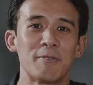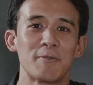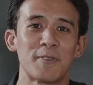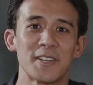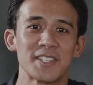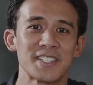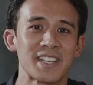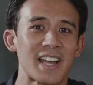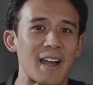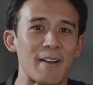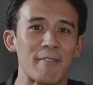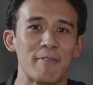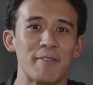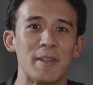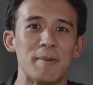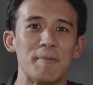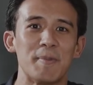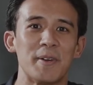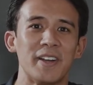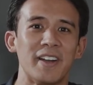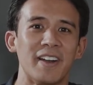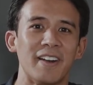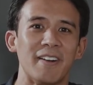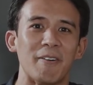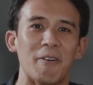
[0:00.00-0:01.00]
of us have them
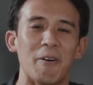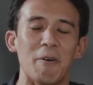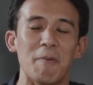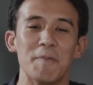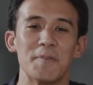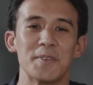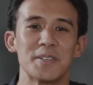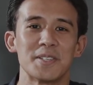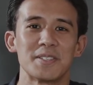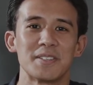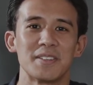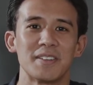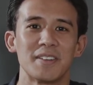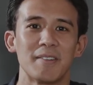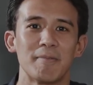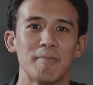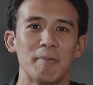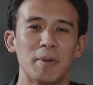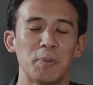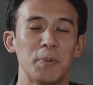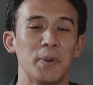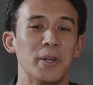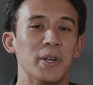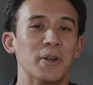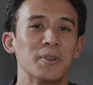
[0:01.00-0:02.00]
in our homes,
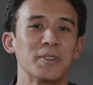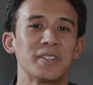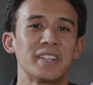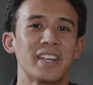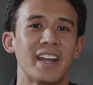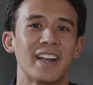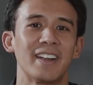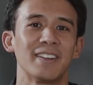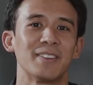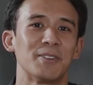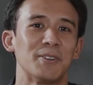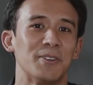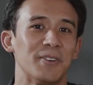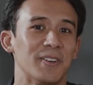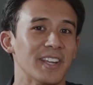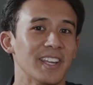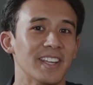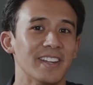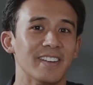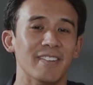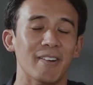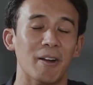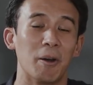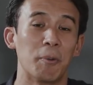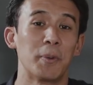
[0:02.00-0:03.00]
but we don't care to
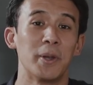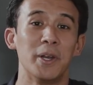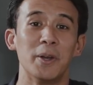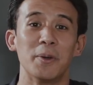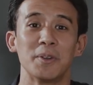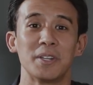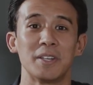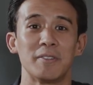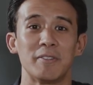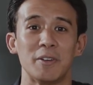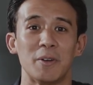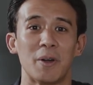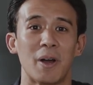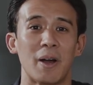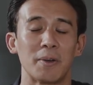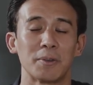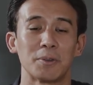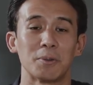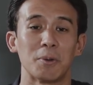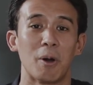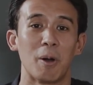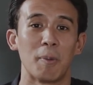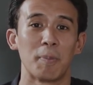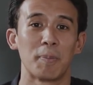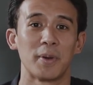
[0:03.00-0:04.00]
read or we don't even know how
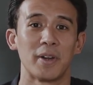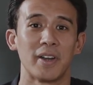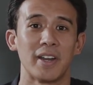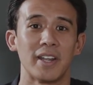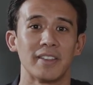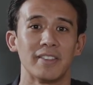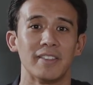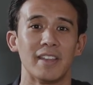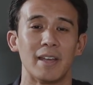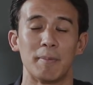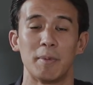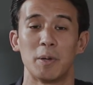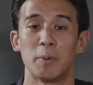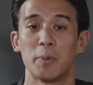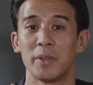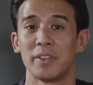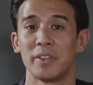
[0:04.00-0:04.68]
to operate them, and